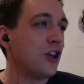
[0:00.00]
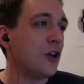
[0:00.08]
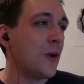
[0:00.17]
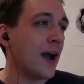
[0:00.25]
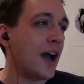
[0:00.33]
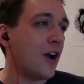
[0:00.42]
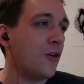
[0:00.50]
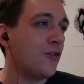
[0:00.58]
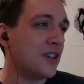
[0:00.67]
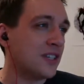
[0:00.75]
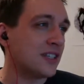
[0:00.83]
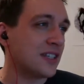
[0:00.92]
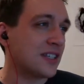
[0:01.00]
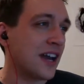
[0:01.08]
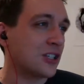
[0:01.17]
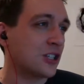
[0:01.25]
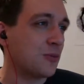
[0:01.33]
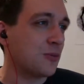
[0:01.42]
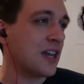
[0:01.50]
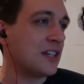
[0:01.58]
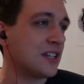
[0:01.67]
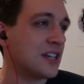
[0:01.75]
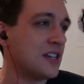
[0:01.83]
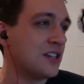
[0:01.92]
I would love to know how this
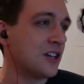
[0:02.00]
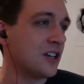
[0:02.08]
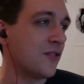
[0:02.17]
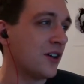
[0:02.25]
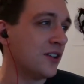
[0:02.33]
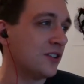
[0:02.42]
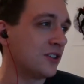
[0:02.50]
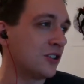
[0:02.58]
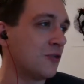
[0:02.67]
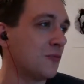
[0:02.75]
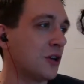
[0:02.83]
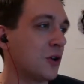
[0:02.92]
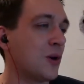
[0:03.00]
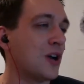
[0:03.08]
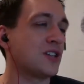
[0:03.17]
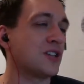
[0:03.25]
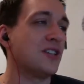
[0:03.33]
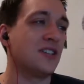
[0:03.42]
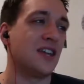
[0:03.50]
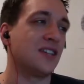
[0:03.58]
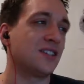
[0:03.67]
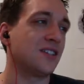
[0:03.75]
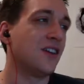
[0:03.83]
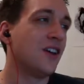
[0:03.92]
stacks up against each other. So my
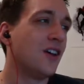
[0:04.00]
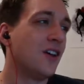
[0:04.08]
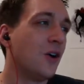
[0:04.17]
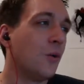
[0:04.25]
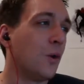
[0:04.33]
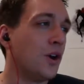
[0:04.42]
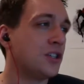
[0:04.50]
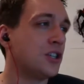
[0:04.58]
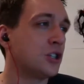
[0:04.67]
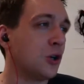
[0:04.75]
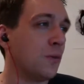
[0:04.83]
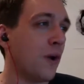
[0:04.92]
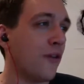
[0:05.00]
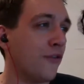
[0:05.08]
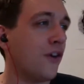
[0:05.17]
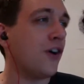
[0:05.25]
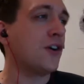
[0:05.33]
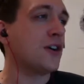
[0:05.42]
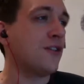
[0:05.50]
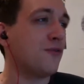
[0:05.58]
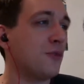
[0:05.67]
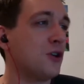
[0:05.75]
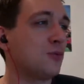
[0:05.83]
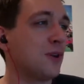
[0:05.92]
question is this. What is the top
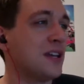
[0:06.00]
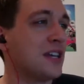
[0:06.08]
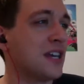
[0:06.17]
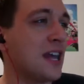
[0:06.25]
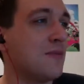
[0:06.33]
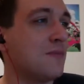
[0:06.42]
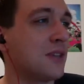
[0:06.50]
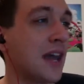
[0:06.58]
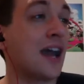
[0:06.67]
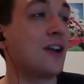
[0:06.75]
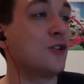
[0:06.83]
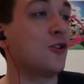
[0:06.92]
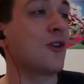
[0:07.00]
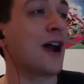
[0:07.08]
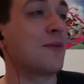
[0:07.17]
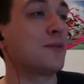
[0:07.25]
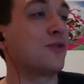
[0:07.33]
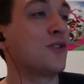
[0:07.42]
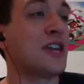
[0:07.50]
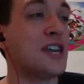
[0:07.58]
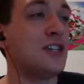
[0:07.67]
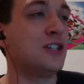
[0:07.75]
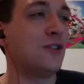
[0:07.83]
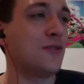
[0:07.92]
5 most played games and or
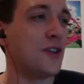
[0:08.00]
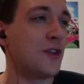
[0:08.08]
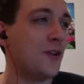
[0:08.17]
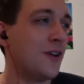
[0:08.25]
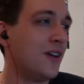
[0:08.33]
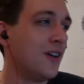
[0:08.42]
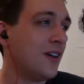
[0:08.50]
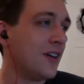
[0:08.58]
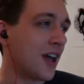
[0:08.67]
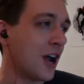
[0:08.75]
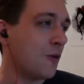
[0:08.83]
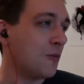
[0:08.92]
apps for each of you?